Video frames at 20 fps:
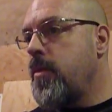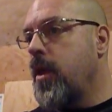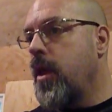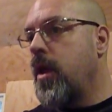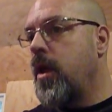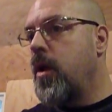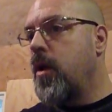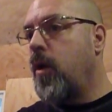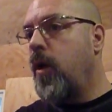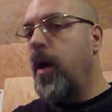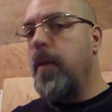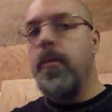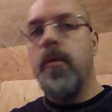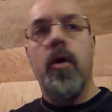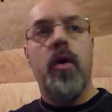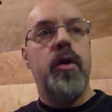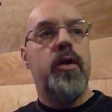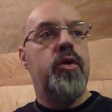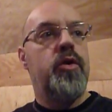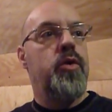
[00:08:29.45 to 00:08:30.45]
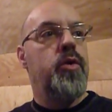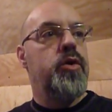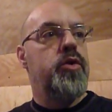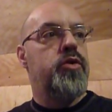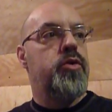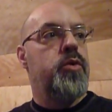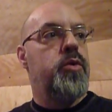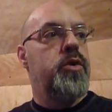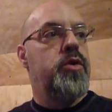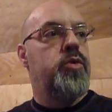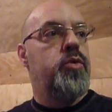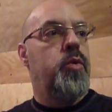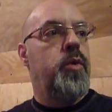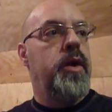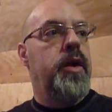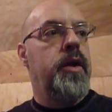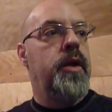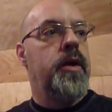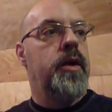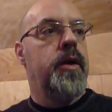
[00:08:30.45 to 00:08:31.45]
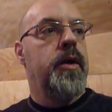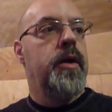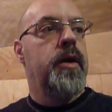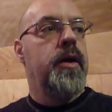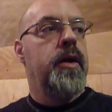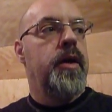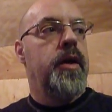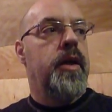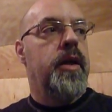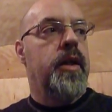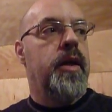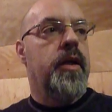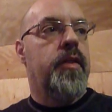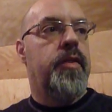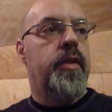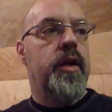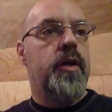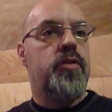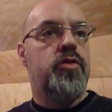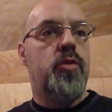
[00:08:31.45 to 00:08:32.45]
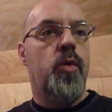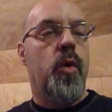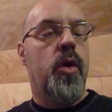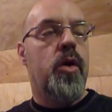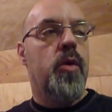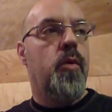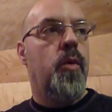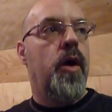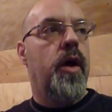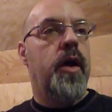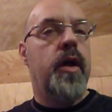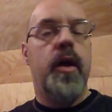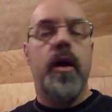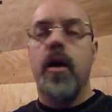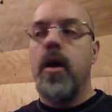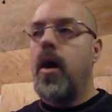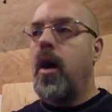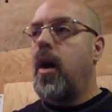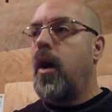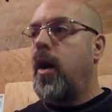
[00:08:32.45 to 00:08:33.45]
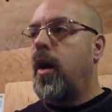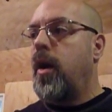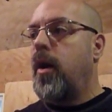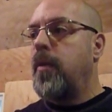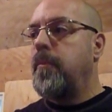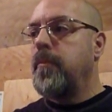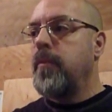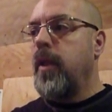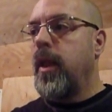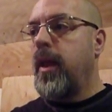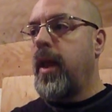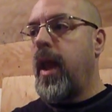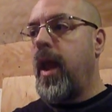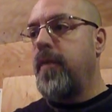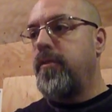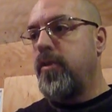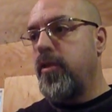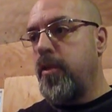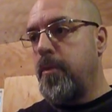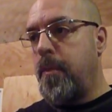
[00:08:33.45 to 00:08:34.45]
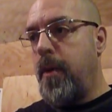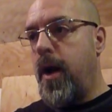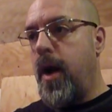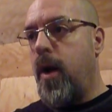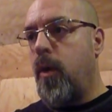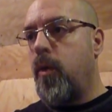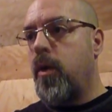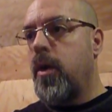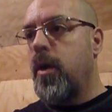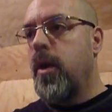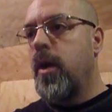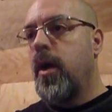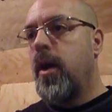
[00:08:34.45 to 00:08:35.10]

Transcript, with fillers: you know i'm going to as soon as we can get things squared away um, like after the power